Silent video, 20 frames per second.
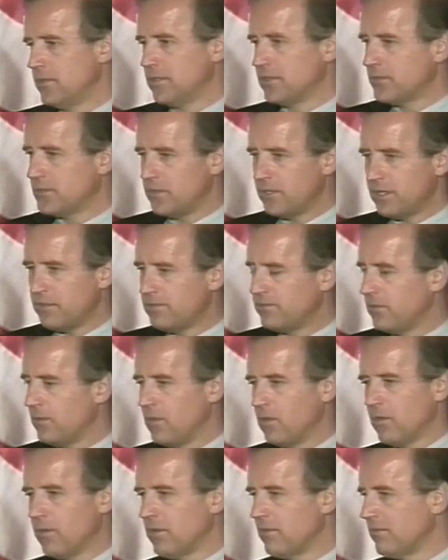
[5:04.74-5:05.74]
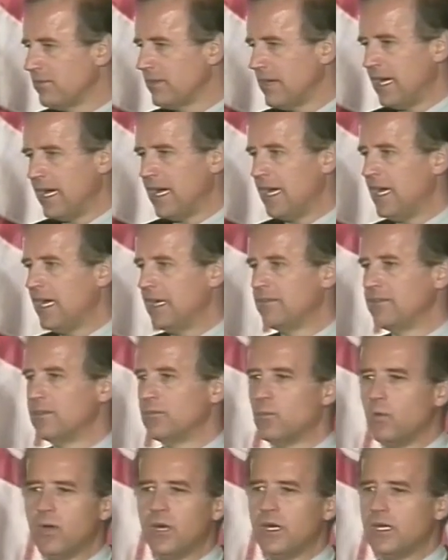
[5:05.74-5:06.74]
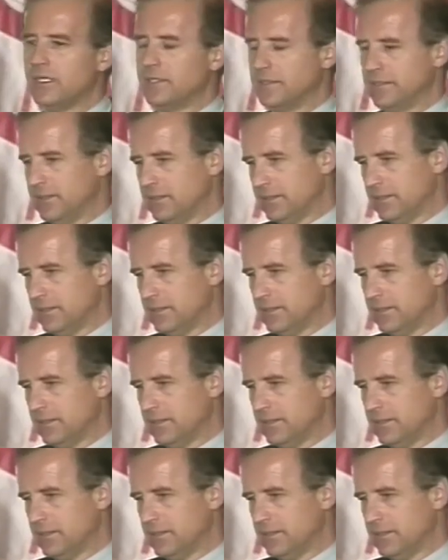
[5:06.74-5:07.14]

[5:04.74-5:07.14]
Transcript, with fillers: and 24 and 5 and 1